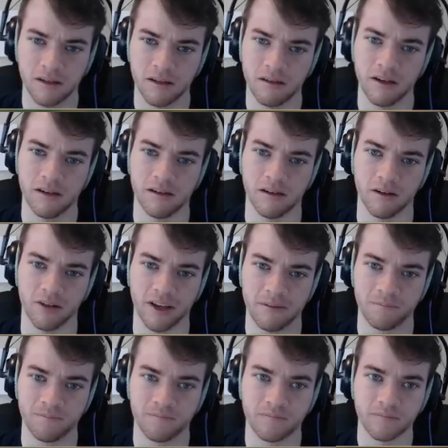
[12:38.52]
I didn't know that.
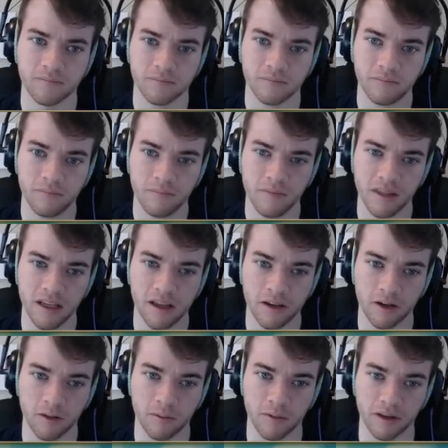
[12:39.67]
Oh, they
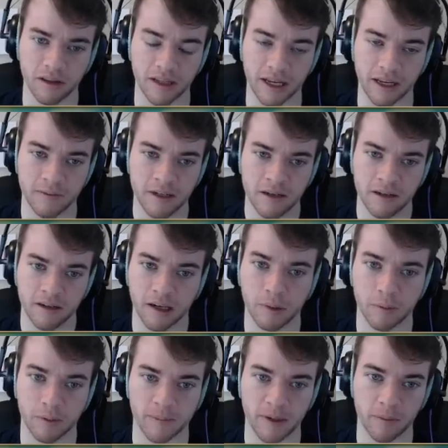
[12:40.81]
are more than that. Give me a
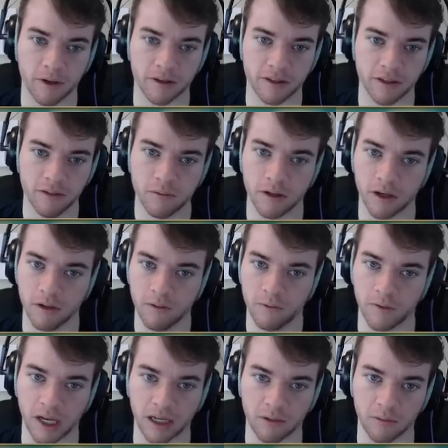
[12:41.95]
premiere ball too? No?
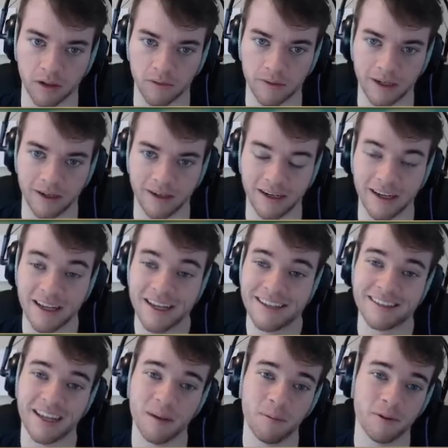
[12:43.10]
Fine. Whatever. I didn't need...
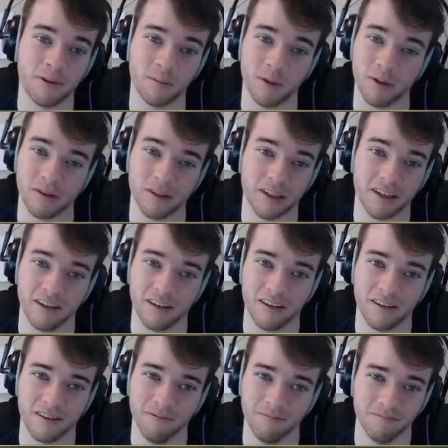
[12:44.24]
Stop with this music.
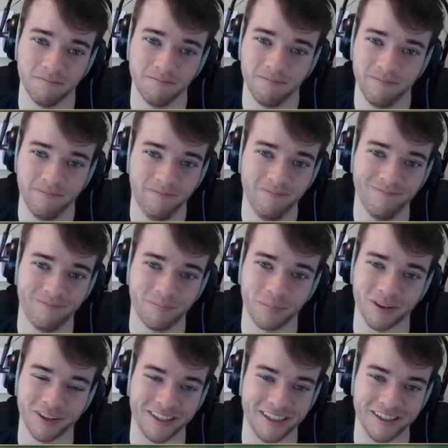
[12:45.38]

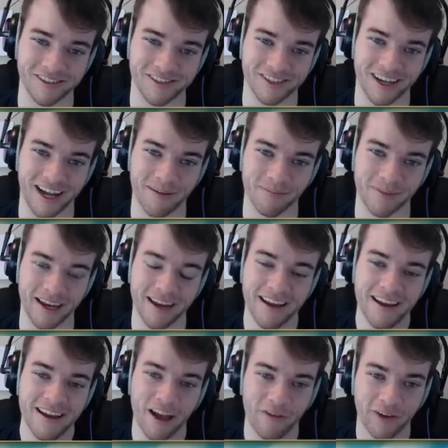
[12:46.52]
Please. I'm like...
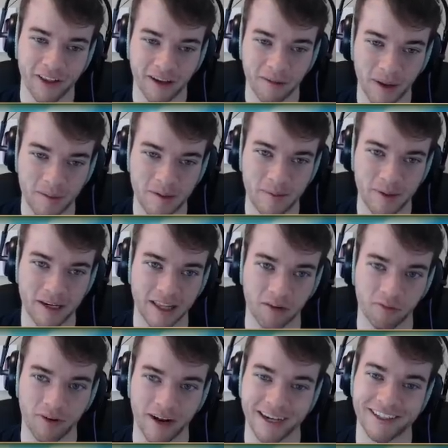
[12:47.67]
I feel like a baby being like
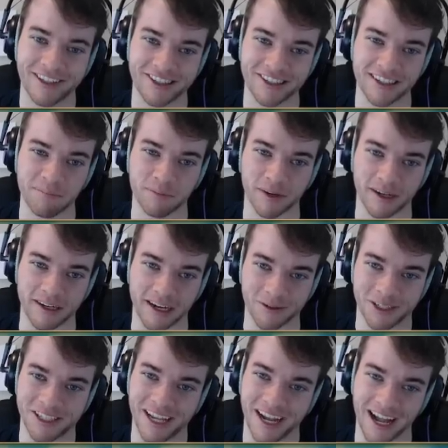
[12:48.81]
rocked to sleep right now.
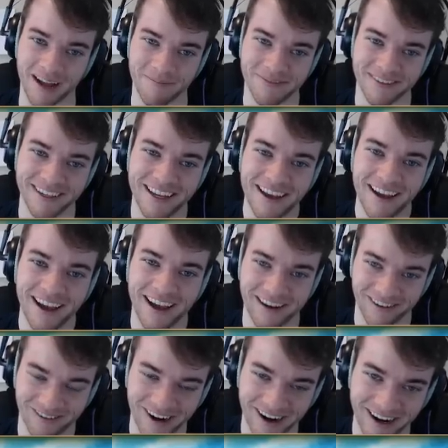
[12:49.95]
Stop. I
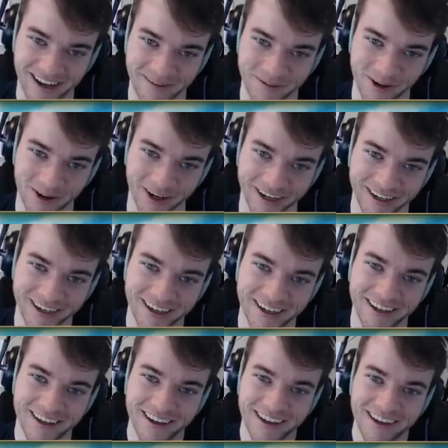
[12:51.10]
don't want any more.
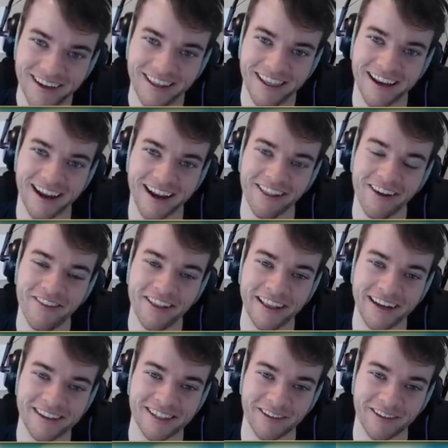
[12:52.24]
Like, I love that they did